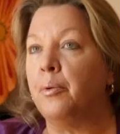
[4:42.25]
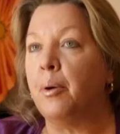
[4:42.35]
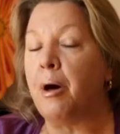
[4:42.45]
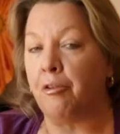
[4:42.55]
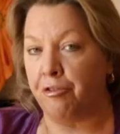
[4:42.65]

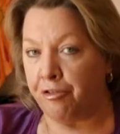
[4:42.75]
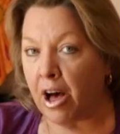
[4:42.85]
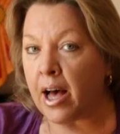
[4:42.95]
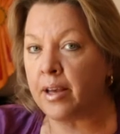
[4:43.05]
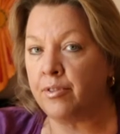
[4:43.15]
about
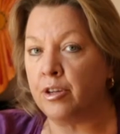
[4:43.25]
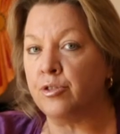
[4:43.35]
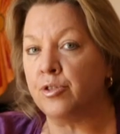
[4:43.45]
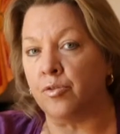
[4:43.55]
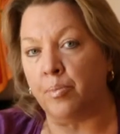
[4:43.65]
5
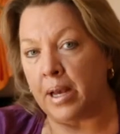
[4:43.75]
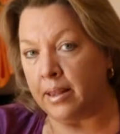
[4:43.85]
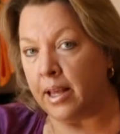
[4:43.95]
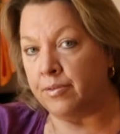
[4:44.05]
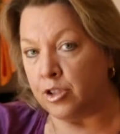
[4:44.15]
years of my
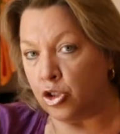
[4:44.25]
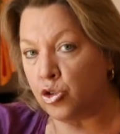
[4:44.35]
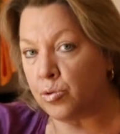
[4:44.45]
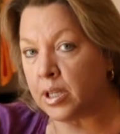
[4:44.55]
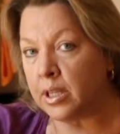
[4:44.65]
life to
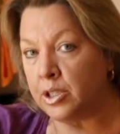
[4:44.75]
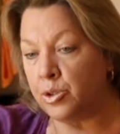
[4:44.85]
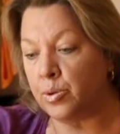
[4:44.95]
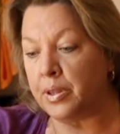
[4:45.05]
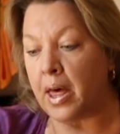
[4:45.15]
strictly
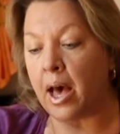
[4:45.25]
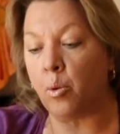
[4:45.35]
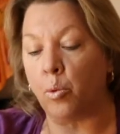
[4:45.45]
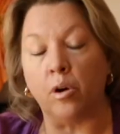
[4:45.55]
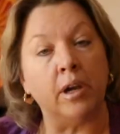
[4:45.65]
doing
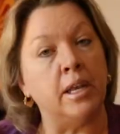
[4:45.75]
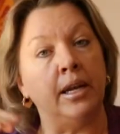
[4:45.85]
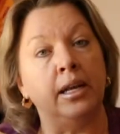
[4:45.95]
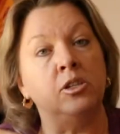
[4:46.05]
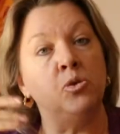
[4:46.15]
that work, and
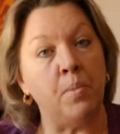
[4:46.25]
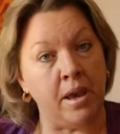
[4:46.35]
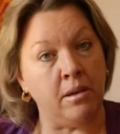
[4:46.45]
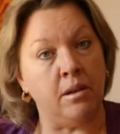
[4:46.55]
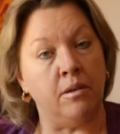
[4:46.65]
it
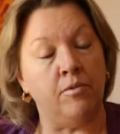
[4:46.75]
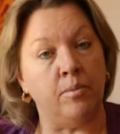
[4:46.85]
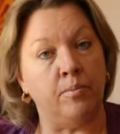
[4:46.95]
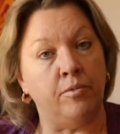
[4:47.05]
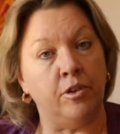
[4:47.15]
expanded
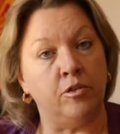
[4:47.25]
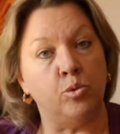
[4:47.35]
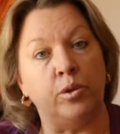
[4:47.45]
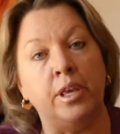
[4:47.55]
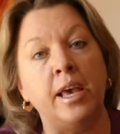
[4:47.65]
from
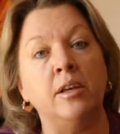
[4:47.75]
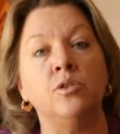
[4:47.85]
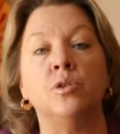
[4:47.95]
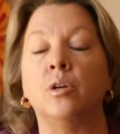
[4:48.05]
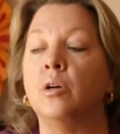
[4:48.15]
folks with
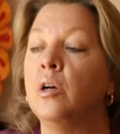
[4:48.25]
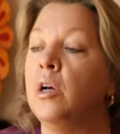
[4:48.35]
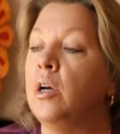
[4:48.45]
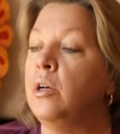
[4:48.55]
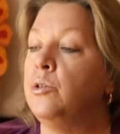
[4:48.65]
cancer
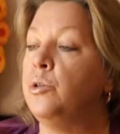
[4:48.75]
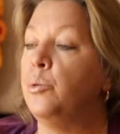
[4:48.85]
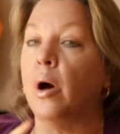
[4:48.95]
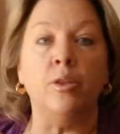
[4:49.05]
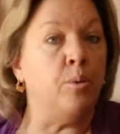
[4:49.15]

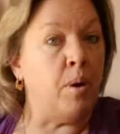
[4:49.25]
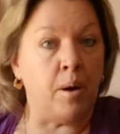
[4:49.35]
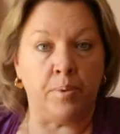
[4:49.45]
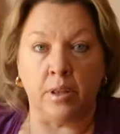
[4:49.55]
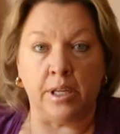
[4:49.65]
to other
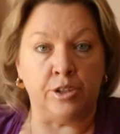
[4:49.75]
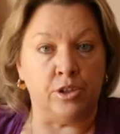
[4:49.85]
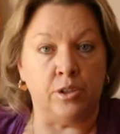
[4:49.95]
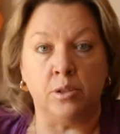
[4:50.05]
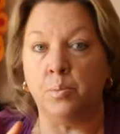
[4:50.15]

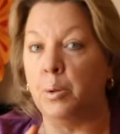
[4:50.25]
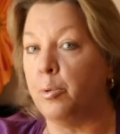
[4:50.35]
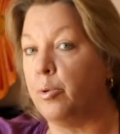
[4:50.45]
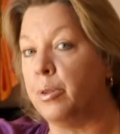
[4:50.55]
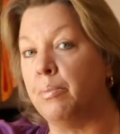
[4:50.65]
populations,
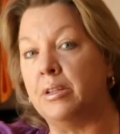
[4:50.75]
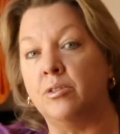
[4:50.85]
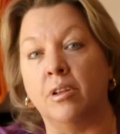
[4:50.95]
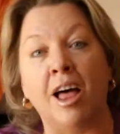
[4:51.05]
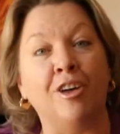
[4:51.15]
people with
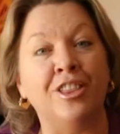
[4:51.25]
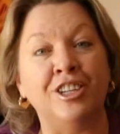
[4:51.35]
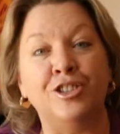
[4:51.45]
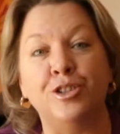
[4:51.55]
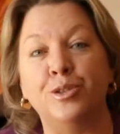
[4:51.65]
mental health
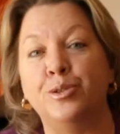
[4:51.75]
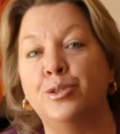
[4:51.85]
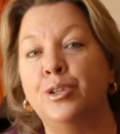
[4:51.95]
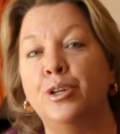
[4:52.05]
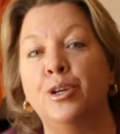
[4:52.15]
issues,